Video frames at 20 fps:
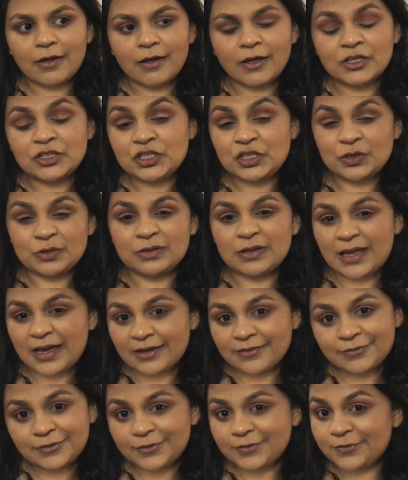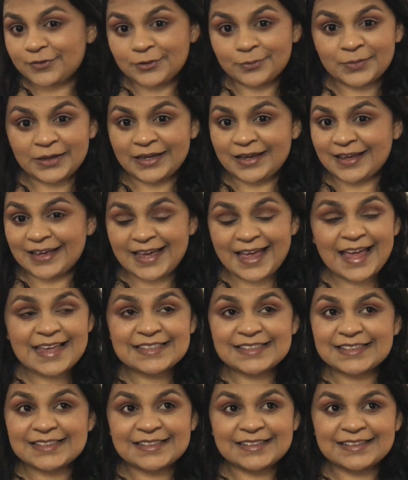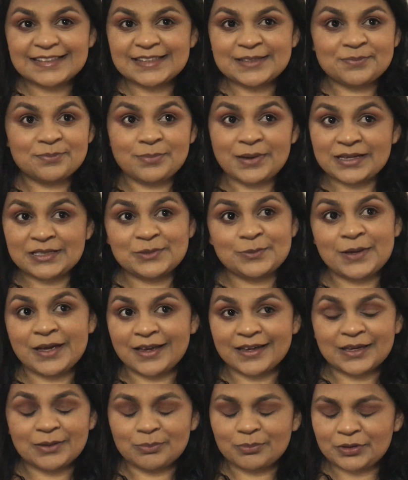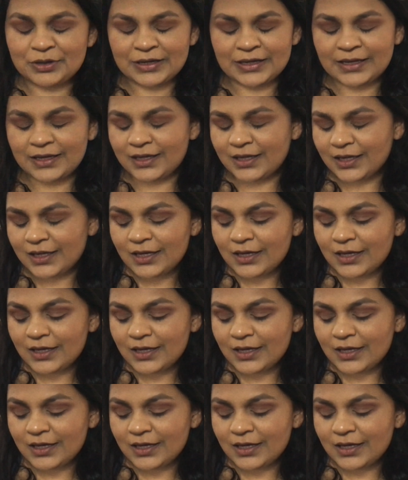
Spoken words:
a new life for me, I guess. The best way I can put it.